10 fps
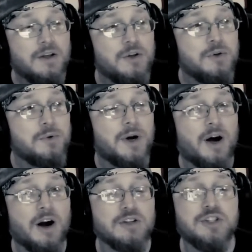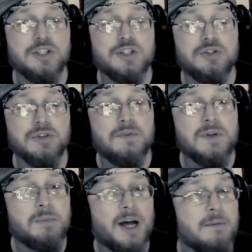who are just
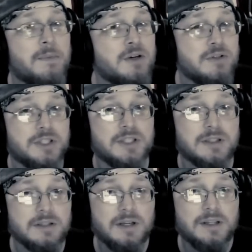driven by emotion.